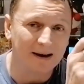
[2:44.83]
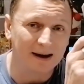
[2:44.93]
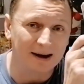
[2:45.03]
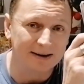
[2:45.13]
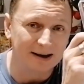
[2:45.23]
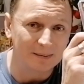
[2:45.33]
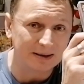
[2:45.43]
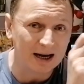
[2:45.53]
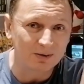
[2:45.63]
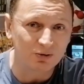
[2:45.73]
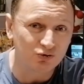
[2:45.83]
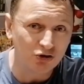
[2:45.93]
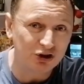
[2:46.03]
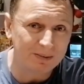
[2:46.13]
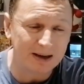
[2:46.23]
and my dad was
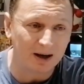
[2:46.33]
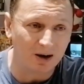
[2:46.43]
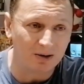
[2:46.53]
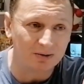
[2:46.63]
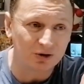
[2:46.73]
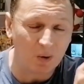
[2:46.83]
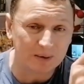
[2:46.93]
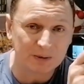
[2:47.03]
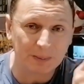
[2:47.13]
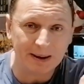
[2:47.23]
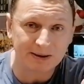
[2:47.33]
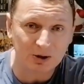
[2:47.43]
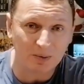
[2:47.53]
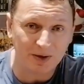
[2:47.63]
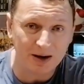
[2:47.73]
rushing me along because he wanted me to pick
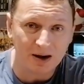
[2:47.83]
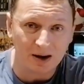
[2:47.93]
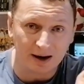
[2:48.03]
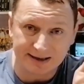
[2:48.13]
something